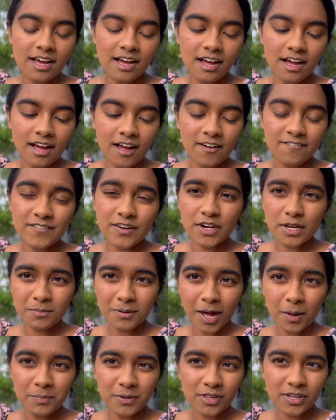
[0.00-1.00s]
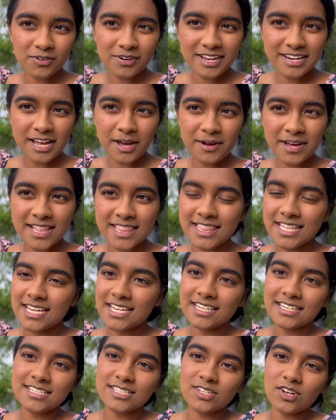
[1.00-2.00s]
uh, very popular right now, I
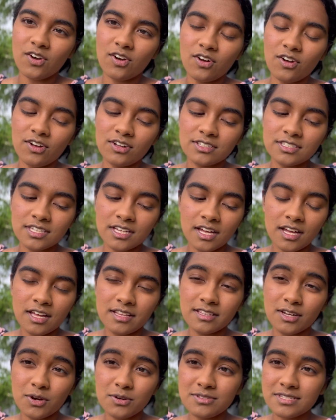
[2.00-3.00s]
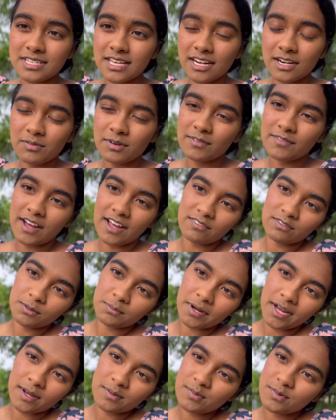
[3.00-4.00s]
think, and it's called the Hosanna Revival
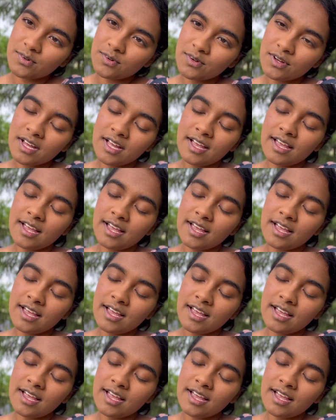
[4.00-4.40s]
Bible.